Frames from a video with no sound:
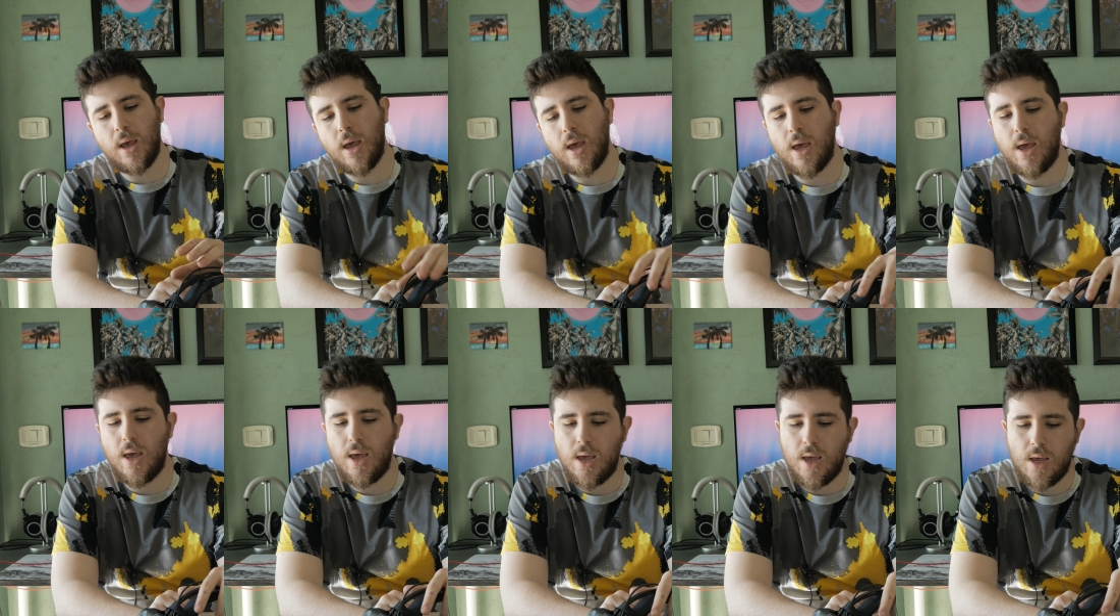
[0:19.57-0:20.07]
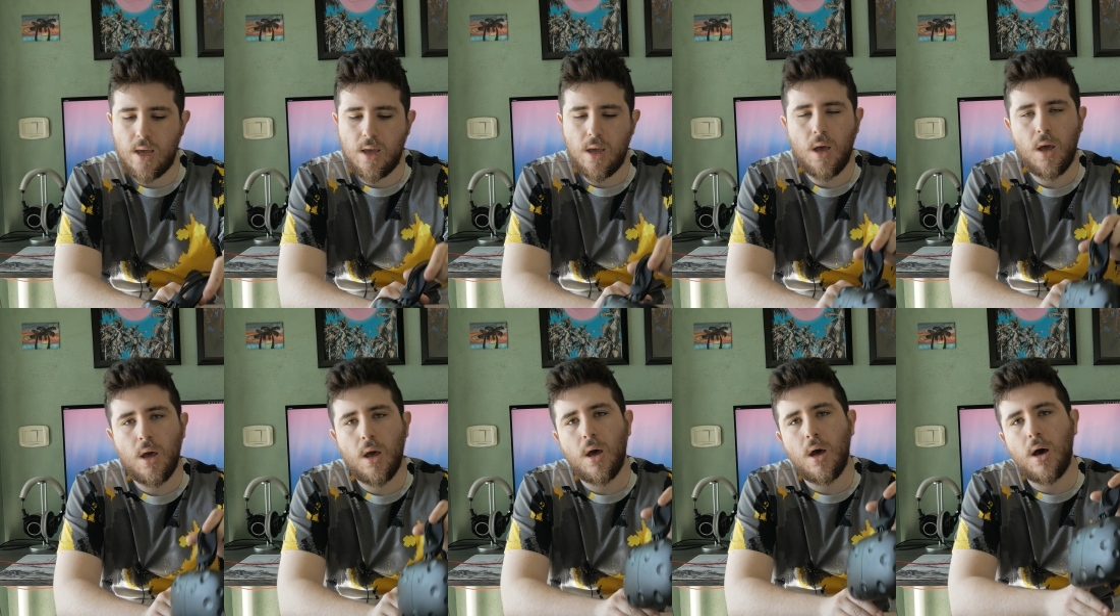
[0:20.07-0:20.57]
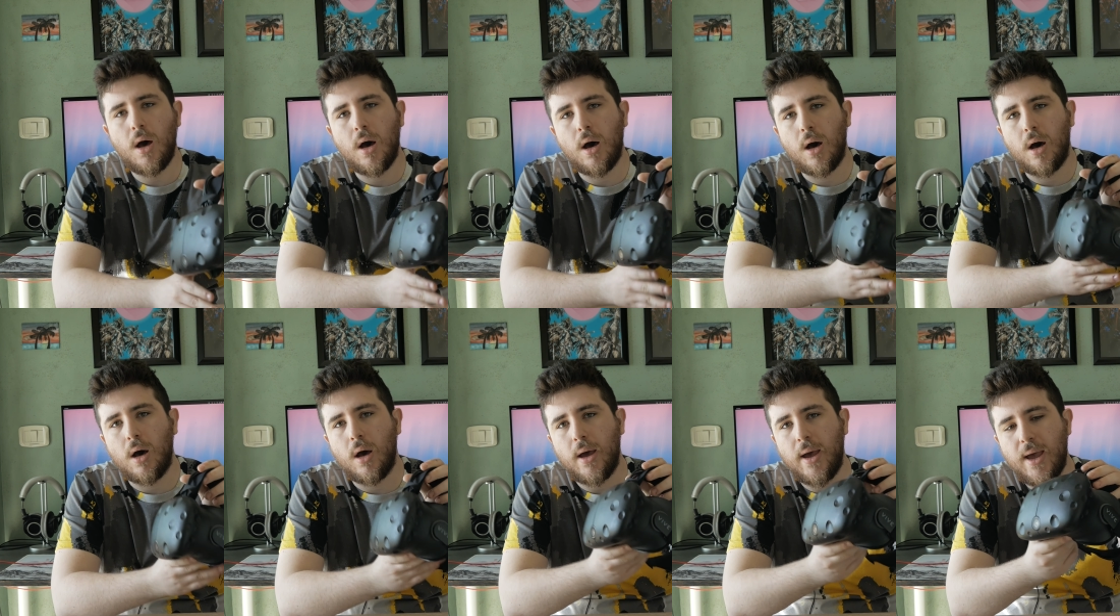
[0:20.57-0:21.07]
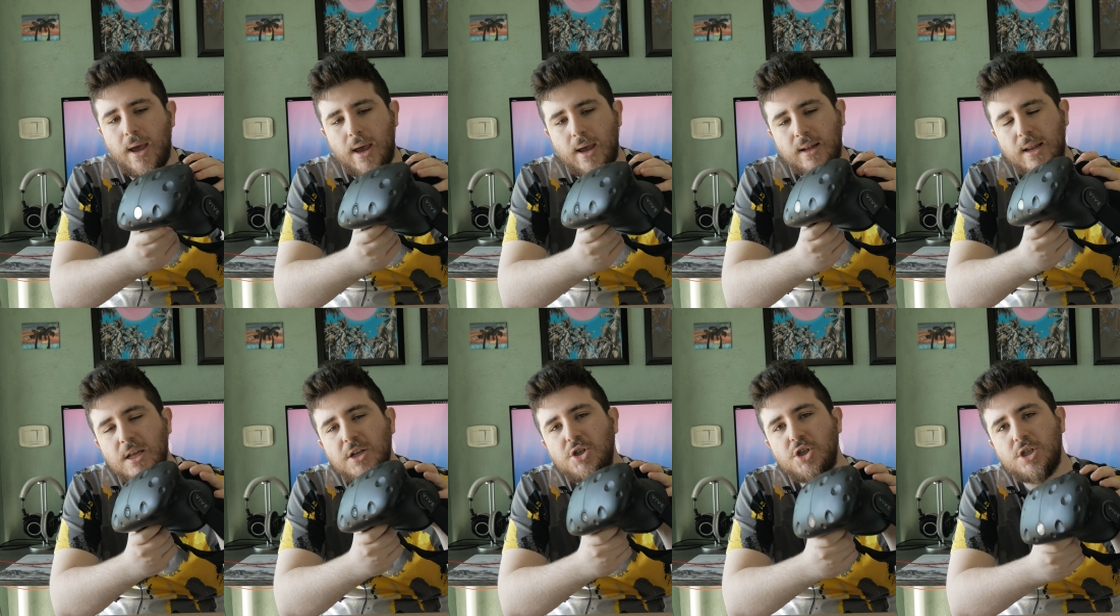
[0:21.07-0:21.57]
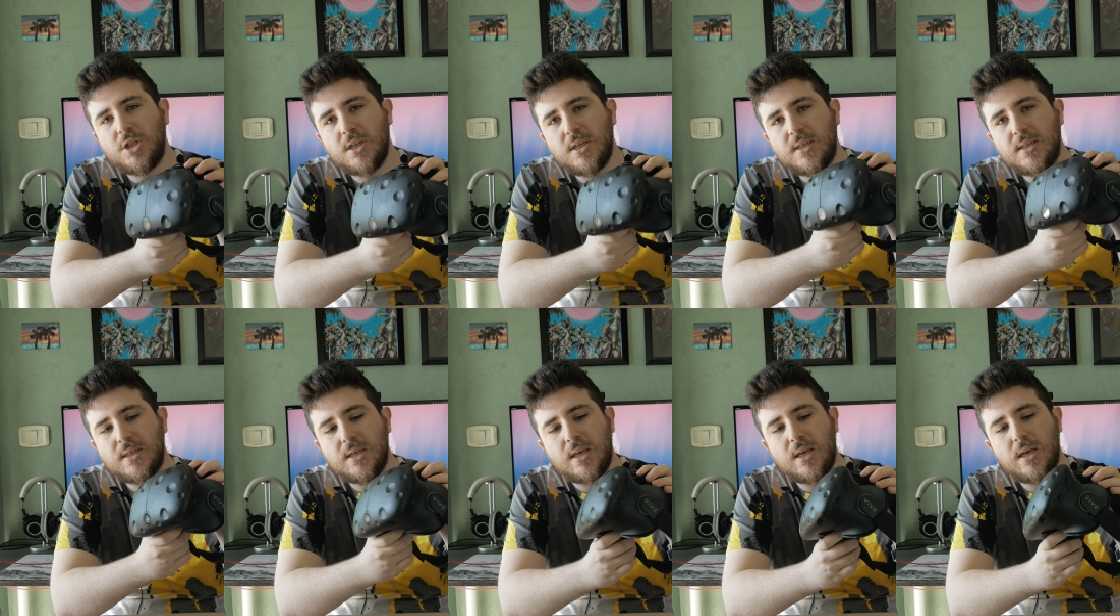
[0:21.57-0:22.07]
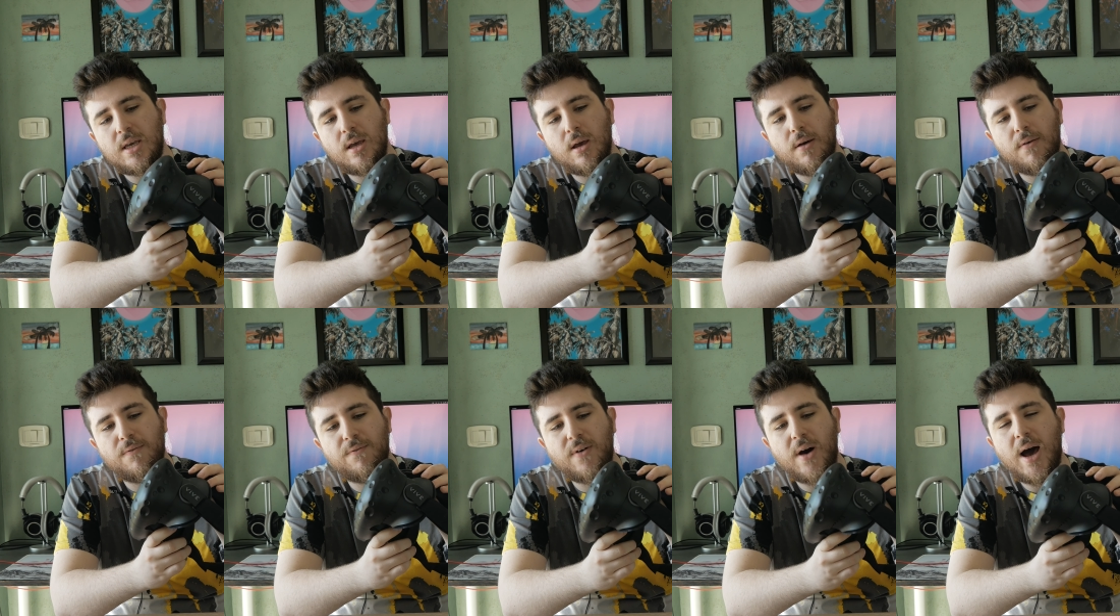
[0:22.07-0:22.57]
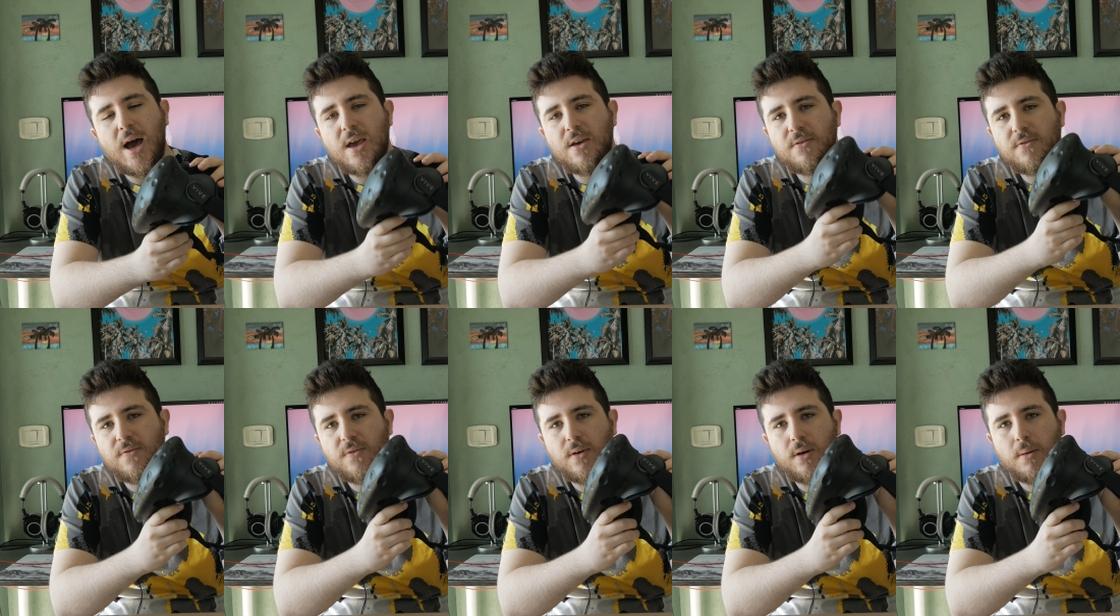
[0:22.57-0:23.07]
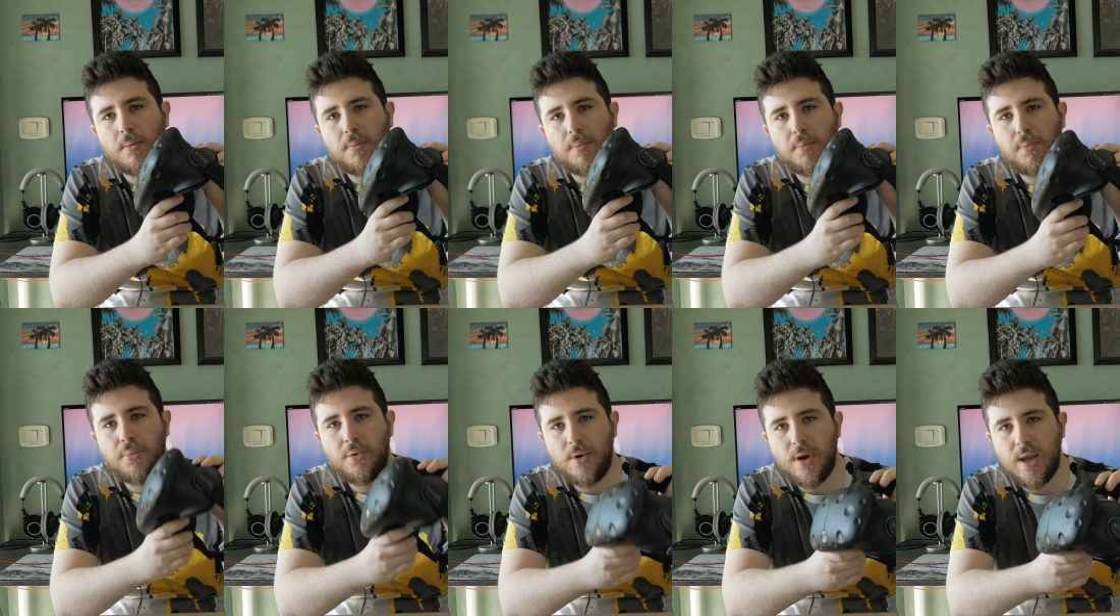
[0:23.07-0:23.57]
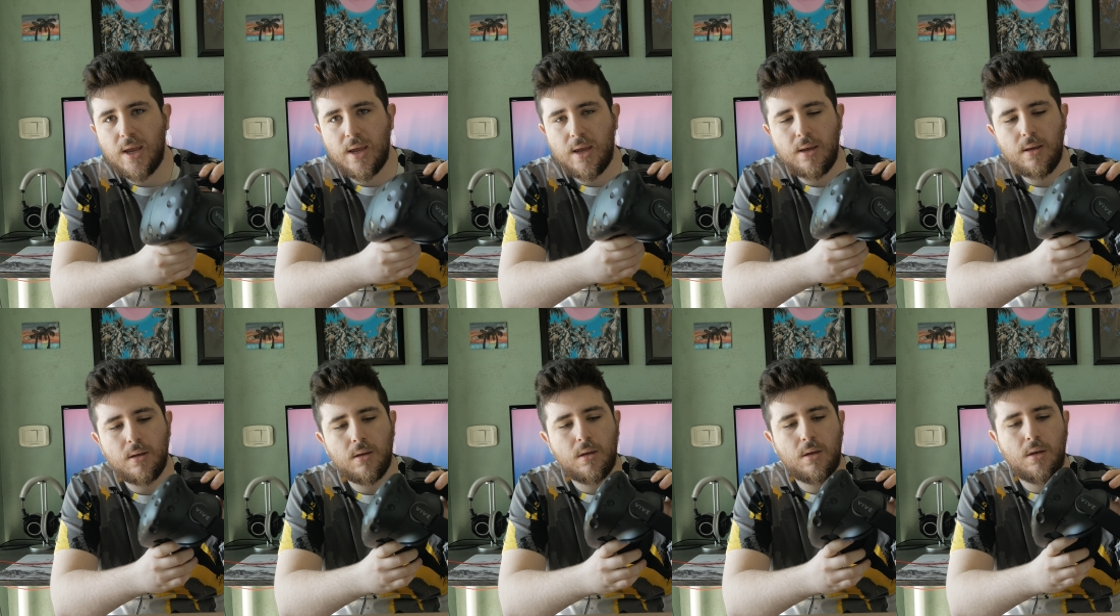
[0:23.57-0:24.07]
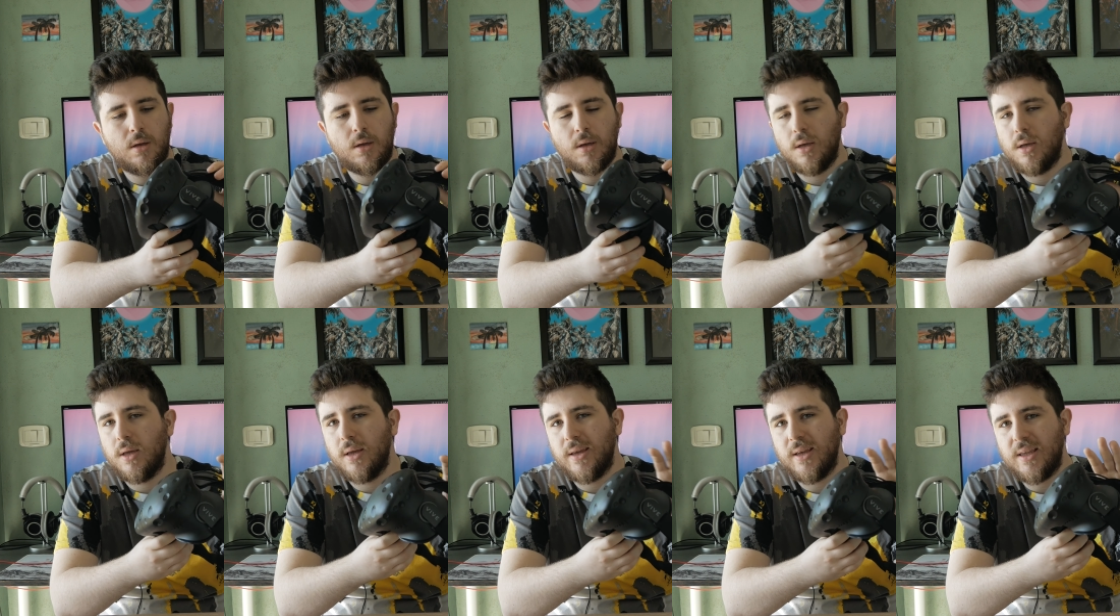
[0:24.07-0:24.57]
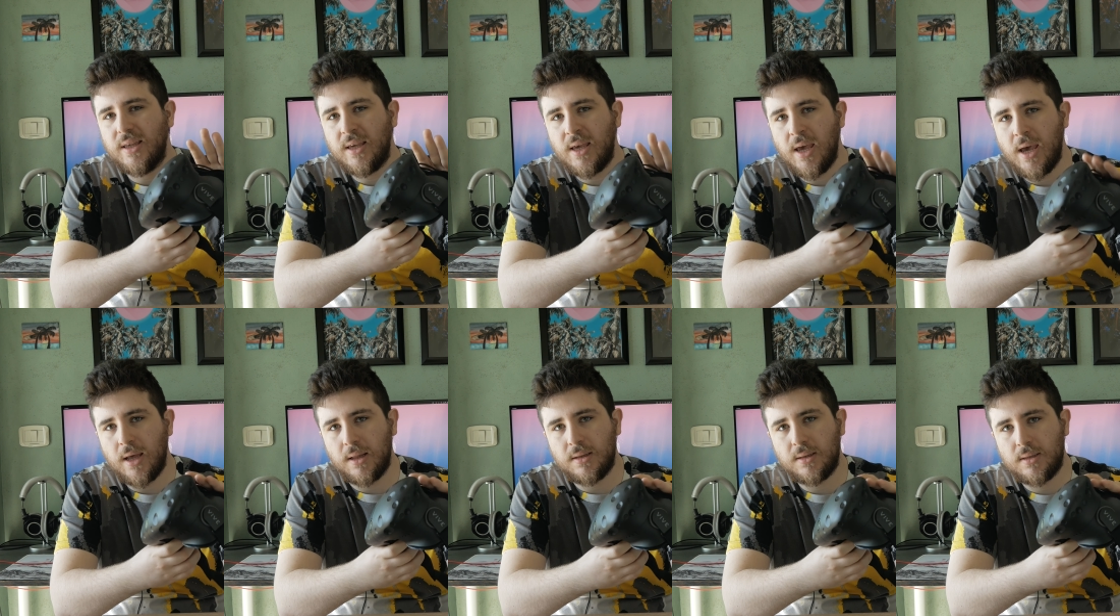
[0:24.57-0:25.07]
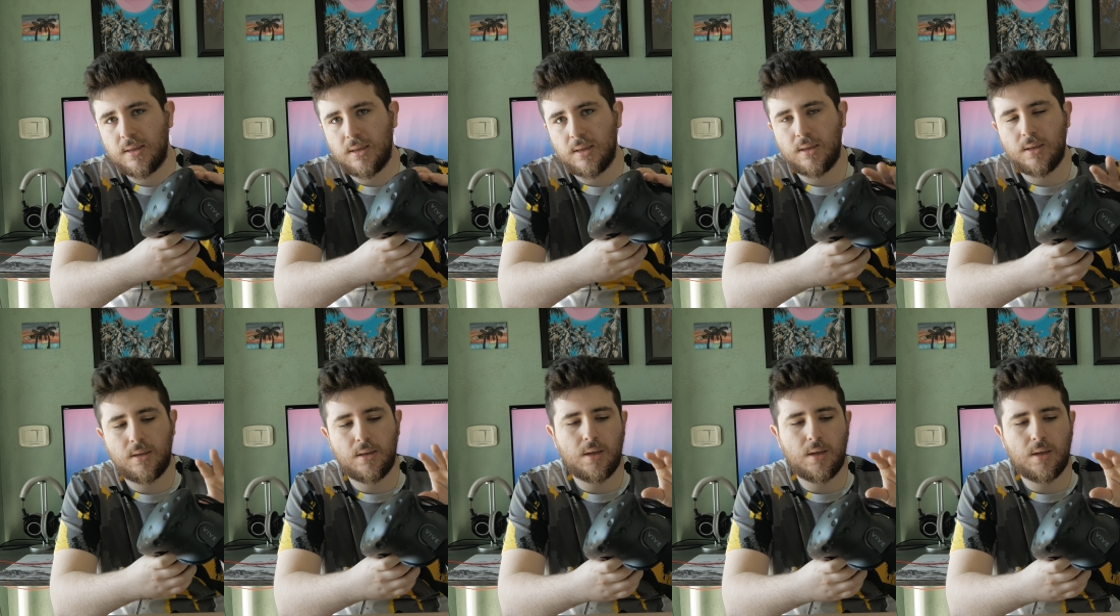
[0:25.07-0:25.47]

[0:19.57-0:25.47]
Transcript: an HTC Vive Pre Kit.